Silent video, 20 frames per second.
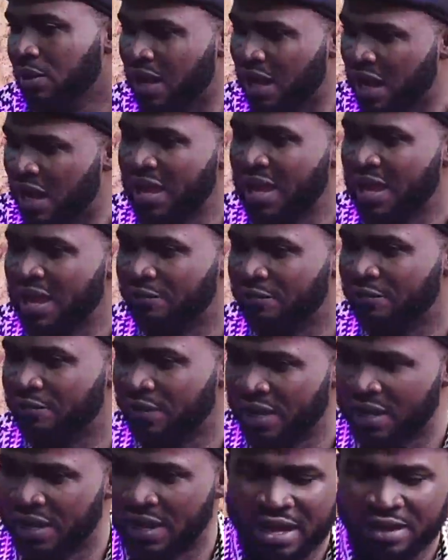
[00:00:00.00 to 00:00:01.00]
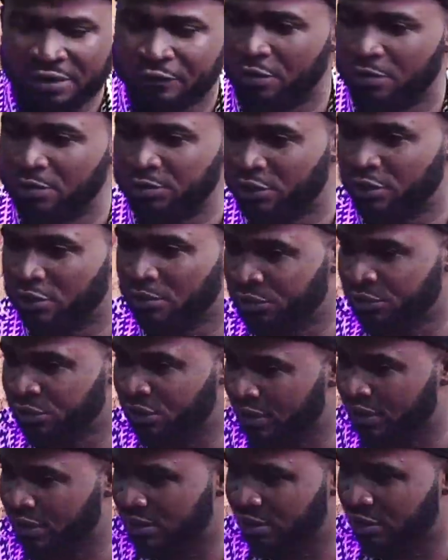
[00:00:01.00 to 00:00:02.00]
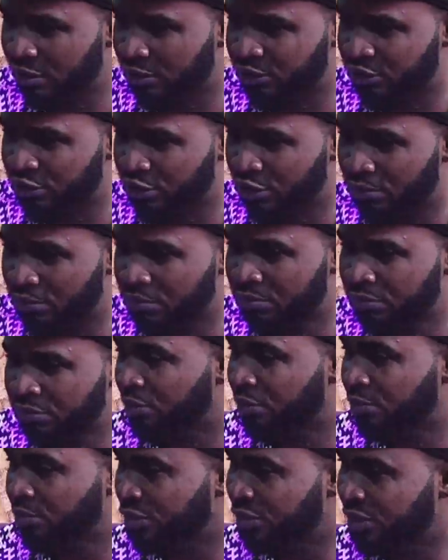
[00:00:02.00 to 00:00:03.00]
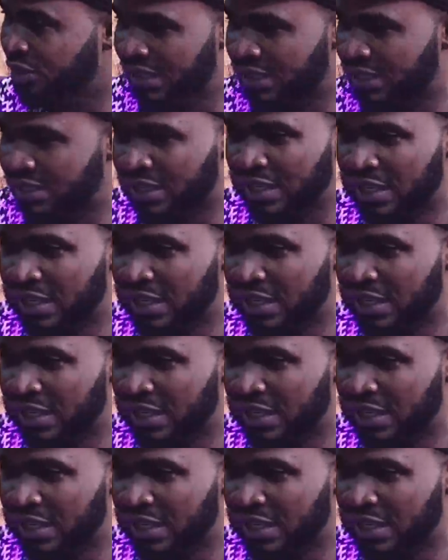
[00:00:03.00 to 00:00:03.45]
I have heard from some soldiers